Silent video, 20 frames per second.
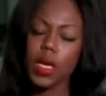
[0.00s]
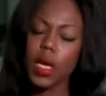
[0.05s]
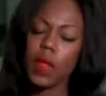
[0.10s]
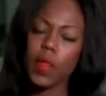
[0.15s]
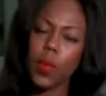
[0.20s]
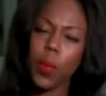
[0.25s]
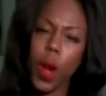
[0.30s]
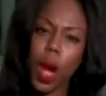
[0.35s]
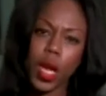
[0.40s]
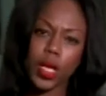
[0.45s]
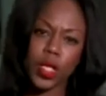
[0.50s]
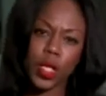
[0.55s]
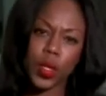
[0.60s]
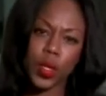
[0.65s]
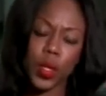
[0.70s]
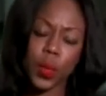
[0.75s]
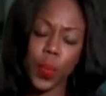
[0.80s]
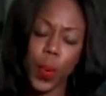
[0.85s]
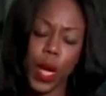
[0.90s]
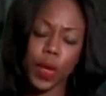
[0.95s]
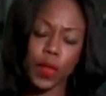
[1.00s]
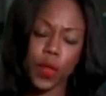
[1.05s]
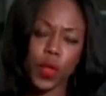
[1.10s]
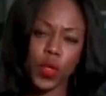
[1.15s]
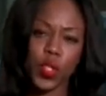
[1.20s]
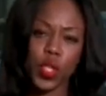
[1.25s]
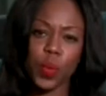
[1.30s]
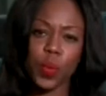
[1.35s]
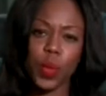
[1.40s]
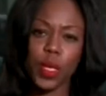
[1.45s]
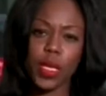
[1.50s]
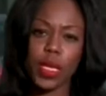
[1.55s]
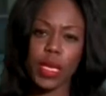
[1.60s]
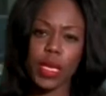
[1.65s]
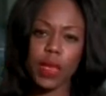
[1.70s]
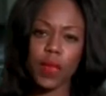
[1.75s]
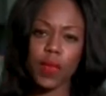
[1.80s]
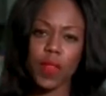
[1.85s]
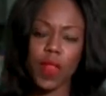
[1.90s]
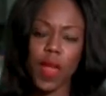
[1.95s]
now, the prose prosecution
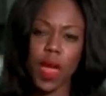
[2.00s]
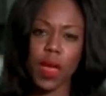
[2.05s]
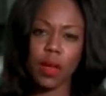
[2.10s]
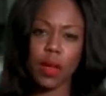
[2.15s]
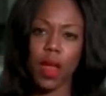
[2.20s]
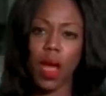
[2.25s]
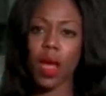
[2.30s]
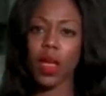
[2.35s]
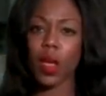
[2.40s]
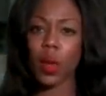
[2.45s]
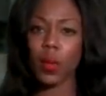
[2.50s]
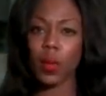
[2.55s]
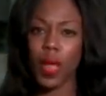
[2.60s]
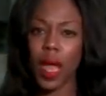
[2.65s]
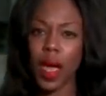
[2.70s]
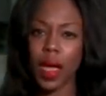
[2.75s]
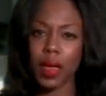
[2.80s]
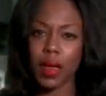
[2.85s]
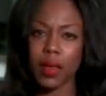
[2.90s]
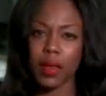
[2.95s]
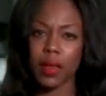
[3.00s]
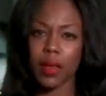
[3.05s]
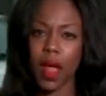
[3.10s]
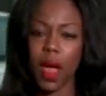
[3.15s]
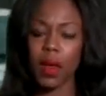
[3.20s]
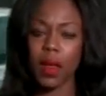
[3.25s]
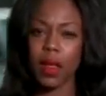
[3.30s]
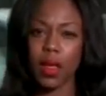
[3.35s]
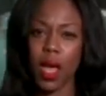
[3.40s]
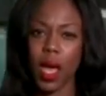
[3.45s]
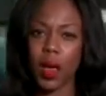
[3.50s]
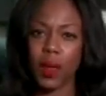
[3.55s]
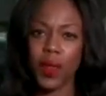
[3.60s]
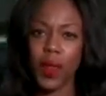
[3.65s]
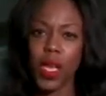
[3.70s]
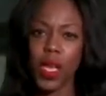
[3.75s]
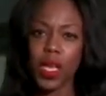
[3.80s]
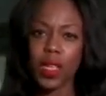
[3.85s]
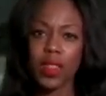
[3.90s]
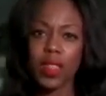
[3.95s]
believes that not compliant is not enough
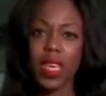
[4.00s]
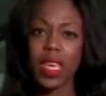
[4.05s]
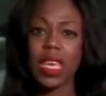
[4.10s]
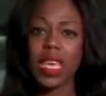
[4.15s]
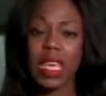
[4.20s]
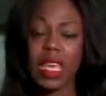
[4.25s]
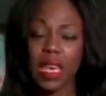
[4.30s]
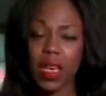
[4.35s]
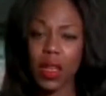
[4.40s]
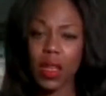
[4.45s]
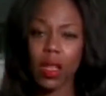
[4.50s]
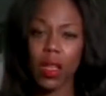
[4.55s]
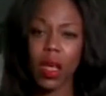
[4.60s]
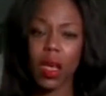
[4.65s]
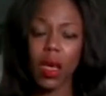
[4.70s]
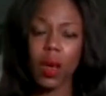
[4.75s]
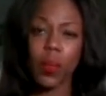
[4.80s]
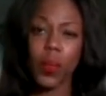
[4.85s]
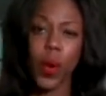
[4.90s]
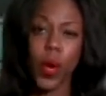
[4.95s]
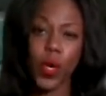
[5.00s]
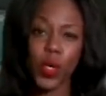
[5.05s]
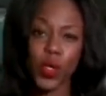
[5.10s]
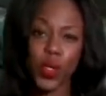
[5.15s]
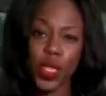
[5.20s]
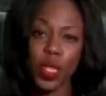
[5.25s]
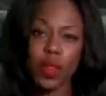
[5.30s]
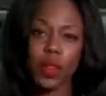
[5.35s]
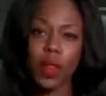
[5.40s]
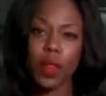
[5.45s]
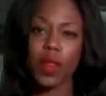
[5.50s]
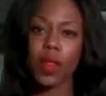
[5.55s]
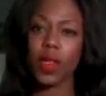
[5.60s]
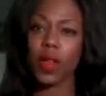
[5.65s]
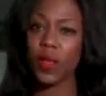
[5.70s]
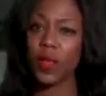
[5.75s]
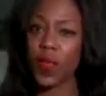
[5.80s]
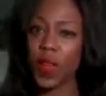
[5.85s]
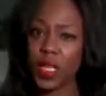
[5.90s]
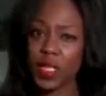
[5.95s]
to kill a person. The
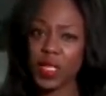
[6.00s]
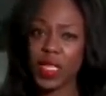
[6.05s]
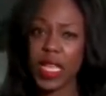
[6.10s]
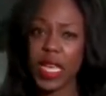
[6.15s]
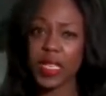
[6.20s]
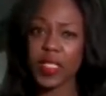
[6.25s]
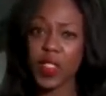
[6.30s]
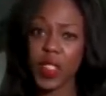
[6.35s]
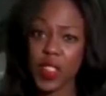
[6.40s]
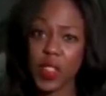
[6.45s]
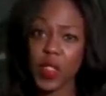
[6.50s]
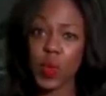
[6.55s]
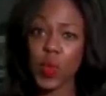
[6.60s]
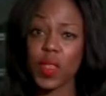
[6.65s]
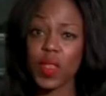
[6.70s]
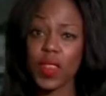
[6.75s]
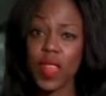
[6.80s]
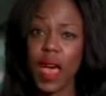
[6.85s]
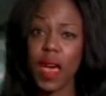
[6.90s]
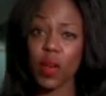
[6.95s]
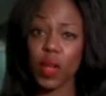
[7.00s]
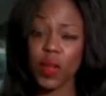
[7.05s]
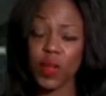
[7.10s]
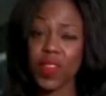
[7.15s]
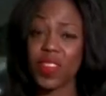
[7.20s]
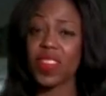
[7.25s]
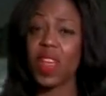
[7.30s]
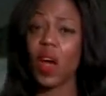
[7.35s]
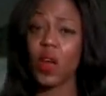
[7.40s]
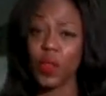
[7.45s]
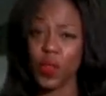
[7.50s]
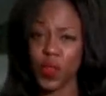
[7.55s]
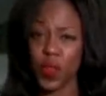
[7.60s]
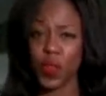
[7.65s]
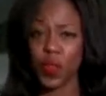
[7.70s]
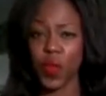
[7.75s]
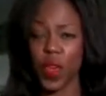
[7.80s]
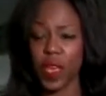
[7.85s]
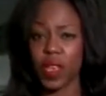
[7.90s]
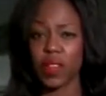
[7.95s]
defense says this was out of
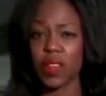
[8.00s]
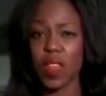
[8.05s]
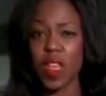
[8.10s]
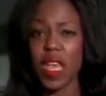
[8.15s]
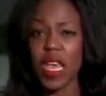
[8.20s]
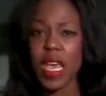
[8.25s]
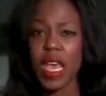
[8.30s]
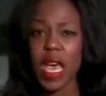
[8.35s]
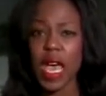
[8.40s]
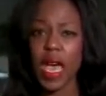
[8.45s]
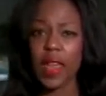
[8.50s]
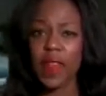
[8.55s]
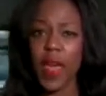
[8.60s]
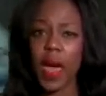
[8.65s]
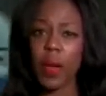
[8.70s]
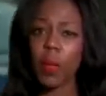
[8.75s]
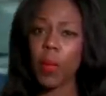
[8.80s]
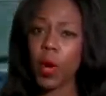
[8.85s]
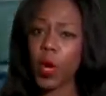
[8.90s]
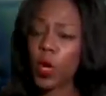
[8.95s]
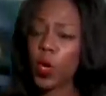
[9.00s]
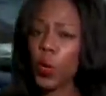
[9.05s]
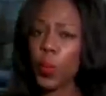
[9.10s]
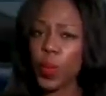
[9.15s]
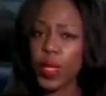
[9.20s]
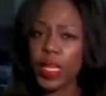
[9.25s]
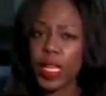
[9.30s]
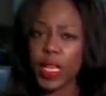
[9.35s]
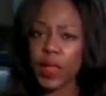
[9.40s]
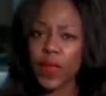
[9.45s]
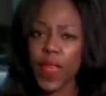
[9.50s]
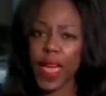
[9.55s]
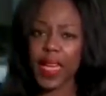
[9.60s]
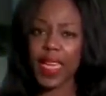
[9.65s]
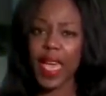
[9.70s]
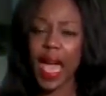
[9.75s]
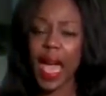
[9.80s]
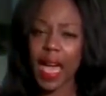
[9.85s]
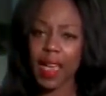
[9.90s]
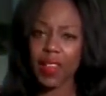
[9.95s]
self-defense and that Mearkle believed
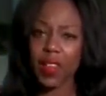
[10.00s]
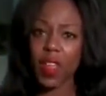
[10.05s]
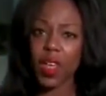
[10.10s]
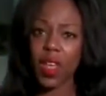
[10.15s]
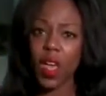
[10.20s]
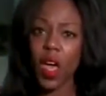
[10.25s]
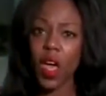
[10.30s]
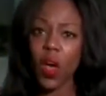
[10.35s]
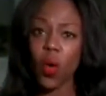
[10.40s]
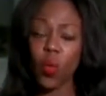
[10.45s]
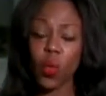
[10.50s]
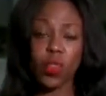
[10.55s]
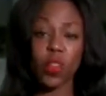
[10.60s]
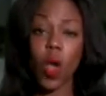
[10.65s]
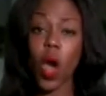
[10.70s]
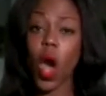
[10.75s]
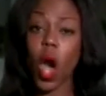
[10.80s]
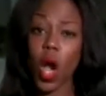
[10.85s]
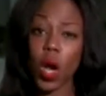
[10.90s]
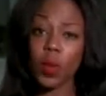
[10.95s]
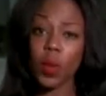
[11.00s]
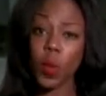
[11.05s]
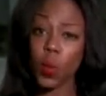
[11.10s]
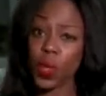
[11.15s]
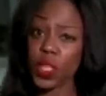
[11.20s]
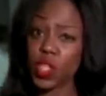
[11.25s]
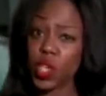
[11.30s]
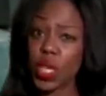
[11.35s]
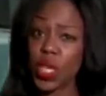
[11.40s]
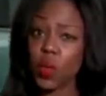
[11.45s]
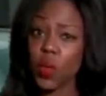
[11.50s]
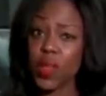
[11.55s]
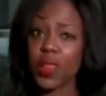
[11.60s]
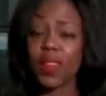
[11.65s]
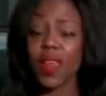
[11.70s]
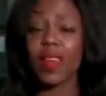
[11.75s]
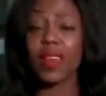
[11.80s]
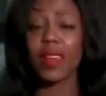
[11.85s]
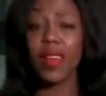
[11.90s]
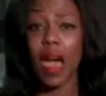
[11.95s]
that Kassick was armed, which he
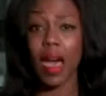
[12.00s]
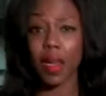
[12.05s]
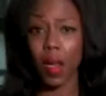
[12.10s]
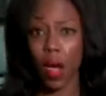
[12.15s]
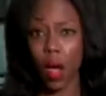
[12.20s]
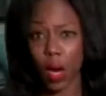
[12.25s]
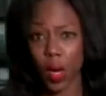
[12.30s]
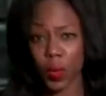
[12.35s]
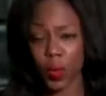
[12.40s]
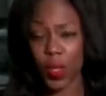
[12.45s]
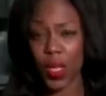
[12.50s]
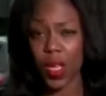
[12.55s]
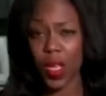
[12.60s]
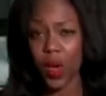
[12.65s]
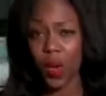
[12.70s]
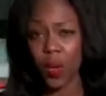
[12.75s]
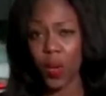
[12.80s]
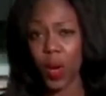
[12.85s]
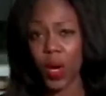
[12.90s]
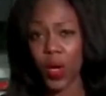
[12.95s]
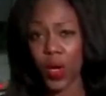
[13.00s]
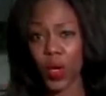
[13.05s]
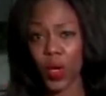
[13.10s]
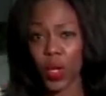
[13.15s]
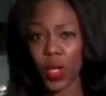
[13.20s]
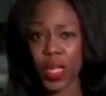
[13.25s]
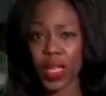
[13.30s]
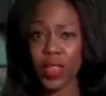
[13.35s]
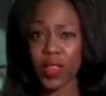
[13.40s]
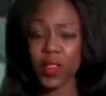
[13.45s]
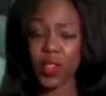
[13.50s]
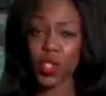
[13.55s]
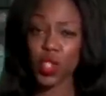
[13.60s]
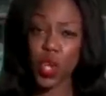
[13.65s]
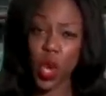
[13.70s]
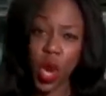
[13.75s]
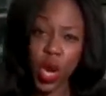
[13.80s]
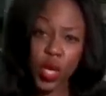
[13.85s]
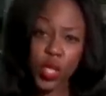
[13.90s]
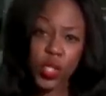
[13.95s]
was not armed. Mearkle is
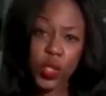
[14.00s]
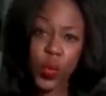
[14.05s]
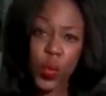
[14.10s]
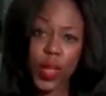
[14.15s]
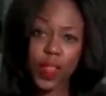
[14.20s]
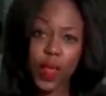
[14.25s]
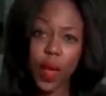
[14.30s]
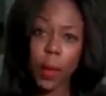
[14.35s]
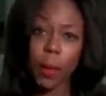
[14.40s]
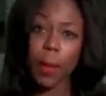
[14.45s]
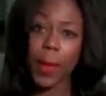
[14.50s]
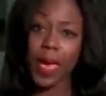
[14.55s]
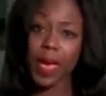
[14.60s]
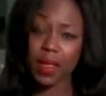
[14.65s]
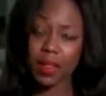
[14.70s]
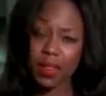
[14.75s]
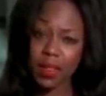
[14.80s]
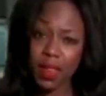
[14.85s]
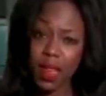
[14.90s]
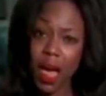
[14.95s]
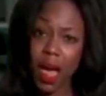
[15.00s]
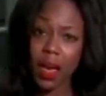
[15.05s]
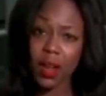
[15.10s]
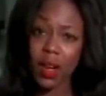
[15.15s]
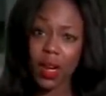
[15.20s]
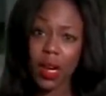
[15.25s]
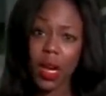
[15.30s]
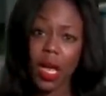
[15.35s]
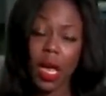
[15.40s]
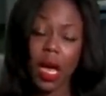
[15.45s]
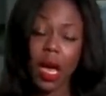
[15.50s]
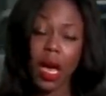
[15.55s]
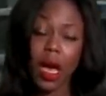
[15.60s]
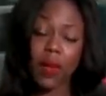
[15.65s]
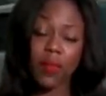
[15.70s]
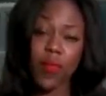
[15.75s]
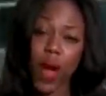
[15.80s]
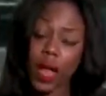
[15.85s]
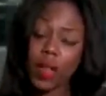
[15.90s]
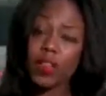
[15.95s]
charged with manslaughter,
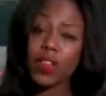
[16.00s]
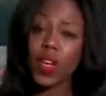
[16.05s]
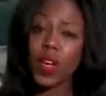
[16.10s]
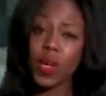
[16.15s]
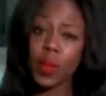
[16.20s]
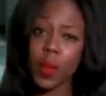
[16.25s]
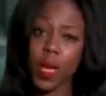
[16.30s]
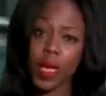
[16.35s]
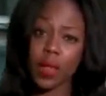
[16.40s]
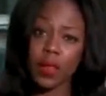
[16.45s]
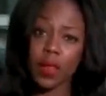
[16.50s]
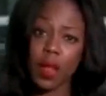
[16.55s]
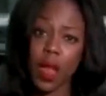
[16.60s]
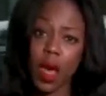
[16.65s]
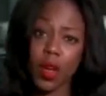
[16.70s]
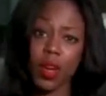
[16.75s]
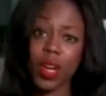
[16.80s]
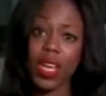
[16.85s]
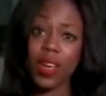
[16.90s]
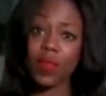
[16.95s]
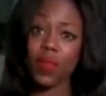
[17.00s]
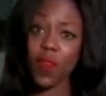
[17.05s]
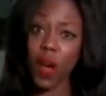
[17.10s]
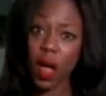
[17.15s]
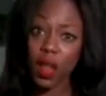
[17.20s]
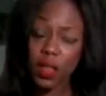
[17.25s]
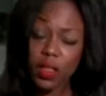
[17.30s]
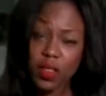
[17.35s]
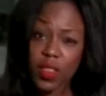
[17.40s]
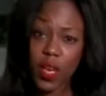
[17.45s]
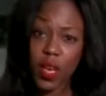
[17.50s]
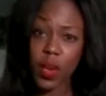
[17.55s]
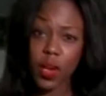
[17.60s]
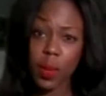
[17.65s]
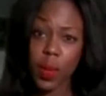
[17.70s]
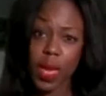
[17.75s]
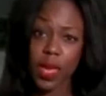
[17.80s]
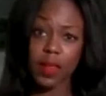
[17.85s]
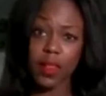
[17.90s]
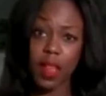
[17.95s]
uh, voluntary manslaughter,
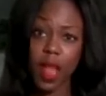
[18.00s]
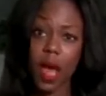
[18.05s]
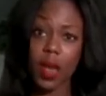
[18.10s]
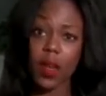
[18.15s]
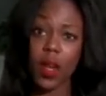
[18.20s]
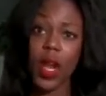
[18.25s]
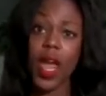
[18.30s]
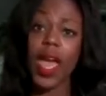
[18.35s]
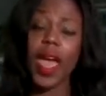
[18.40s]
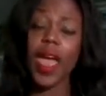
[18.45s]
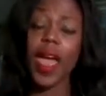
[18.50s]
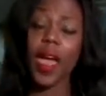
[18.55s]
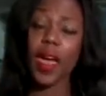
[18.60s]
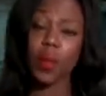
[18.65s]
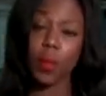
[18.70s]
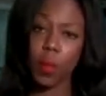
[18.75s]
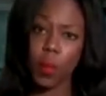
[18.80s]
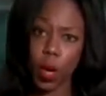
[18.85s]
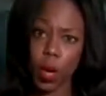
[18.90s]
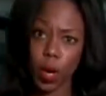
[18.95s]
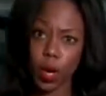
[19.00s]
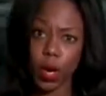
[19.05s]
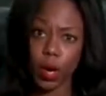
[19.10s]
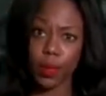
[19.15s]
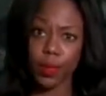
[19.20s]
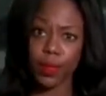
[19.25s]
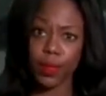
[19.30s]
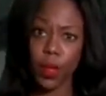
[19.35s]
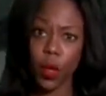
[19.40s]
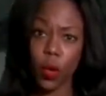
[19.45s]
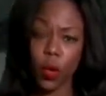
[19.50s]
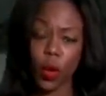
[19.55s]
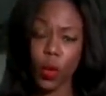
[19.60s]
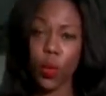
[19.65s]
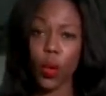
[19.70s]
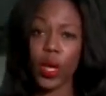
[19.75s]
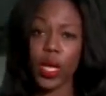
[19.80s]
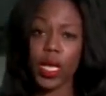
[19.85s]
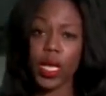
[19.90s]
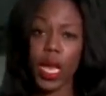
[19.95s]
involuntary manslaughter, and murder.
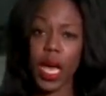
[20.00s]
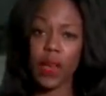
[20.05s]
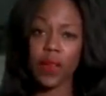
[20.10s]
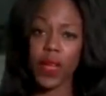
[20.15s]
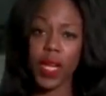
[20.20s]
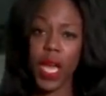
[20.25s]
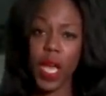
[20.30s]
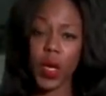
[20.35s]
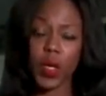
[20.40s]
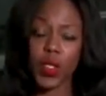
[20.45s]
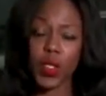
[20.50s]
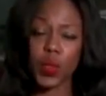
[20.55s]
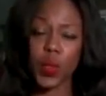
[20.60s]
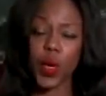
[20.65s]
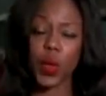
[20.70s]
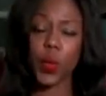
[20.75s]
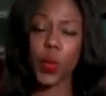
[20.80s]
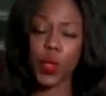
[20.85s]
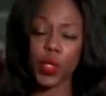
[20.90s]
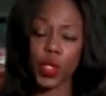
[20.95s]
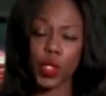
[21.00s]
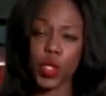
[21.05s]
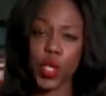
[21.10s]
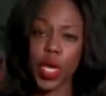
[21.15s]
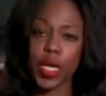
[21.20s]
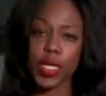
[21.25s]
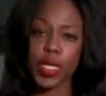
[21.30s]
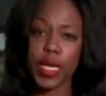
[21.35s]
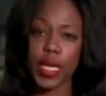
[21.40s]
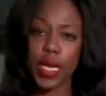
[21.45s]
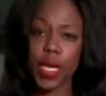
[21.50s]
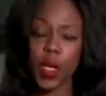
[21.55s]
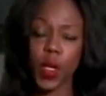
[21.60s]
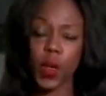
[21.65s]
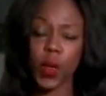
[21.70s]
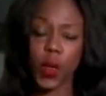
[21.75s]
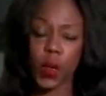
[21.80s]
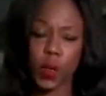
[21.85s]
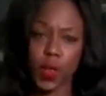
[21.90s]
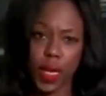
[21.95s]
Reporting live in Harrisburg, Portia
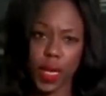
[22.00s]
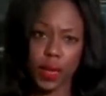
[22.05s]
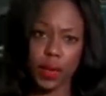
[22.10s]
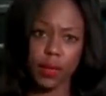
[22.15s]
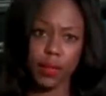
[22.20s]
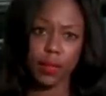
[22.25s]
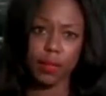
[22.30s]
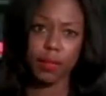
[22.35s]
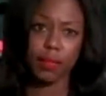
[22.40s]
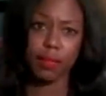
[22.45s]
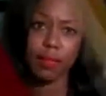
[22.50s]
Johnson, News 8.